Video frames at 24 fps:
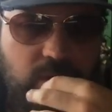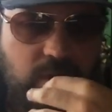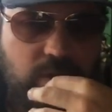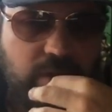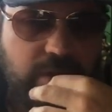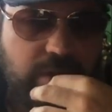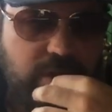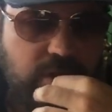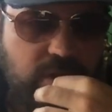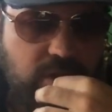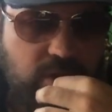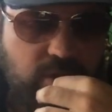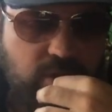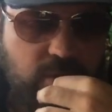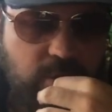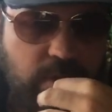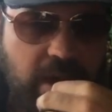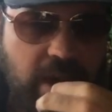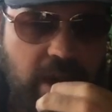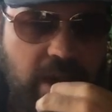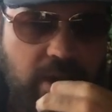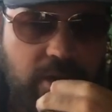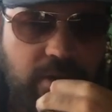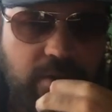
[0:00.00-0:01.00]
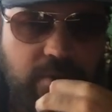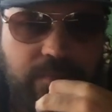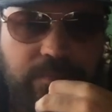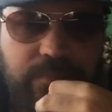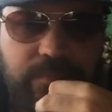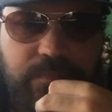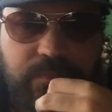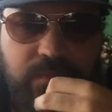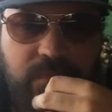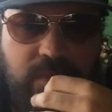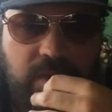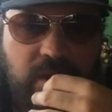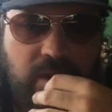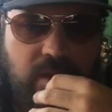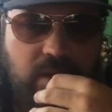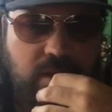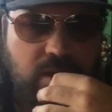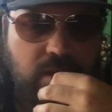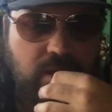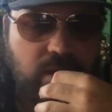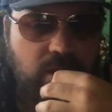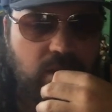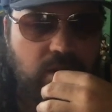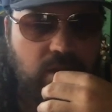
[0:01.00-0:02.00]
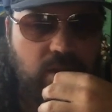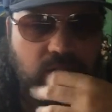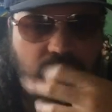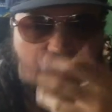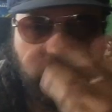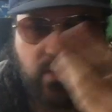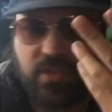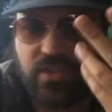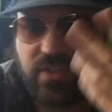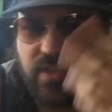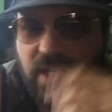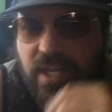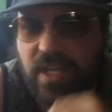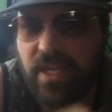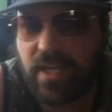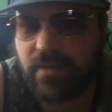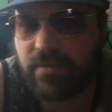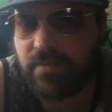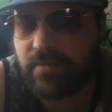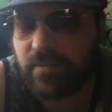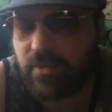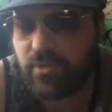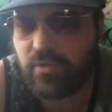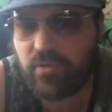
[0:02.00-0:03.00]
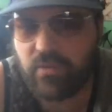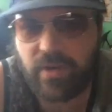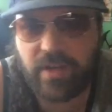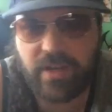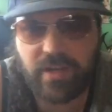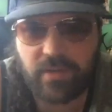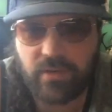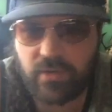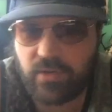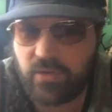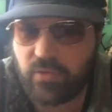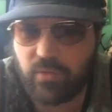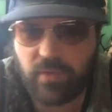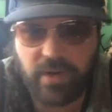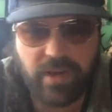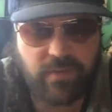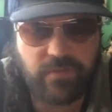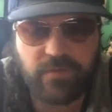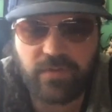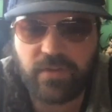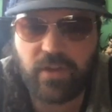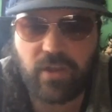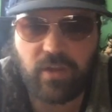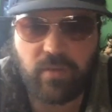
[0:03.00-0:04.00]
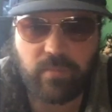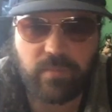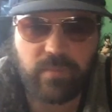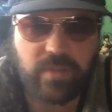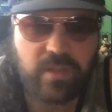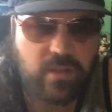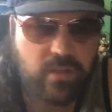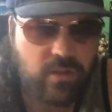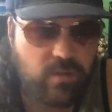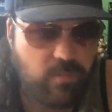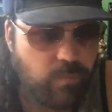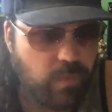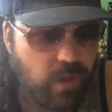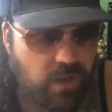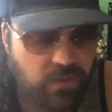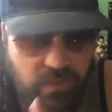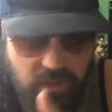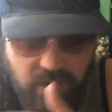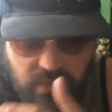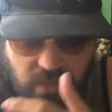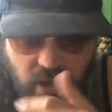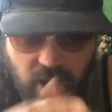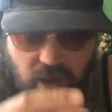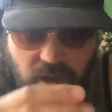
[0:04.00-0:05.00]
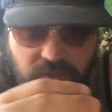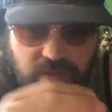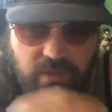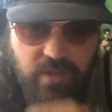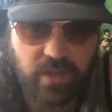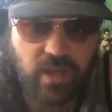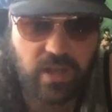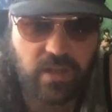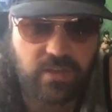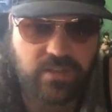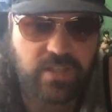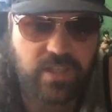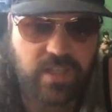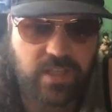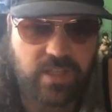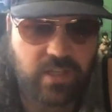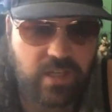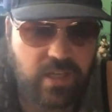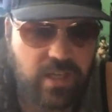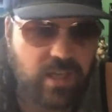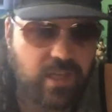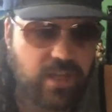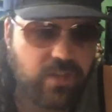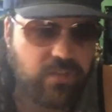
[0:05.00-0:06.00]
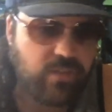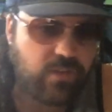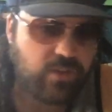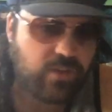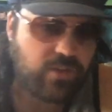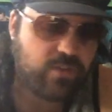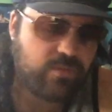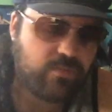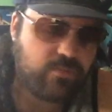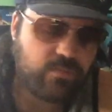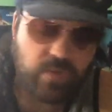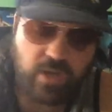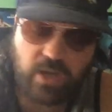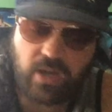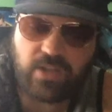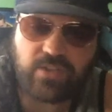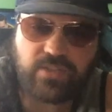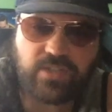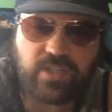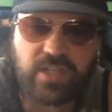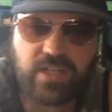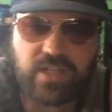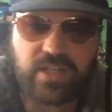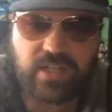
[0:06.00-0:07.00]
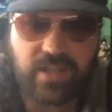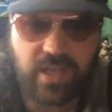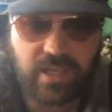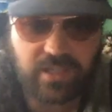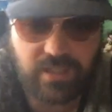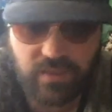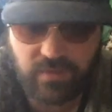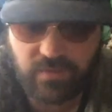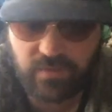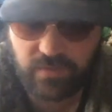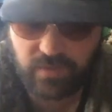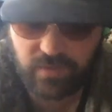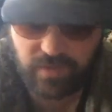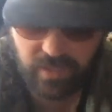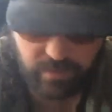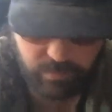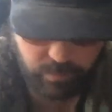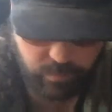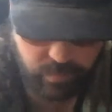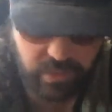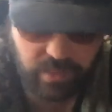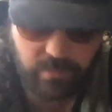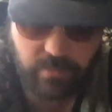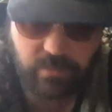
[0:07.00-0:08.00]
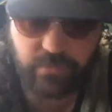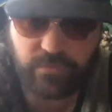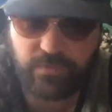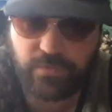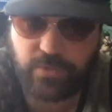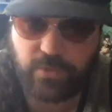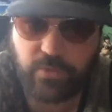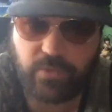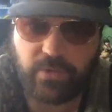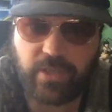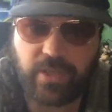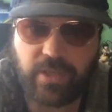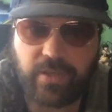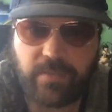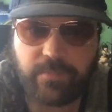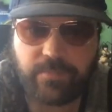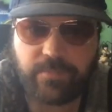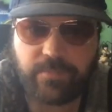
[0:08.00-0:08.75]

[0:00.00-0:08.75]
it like years back. Christine, great film about the haunted 1958 Plymouth Fury.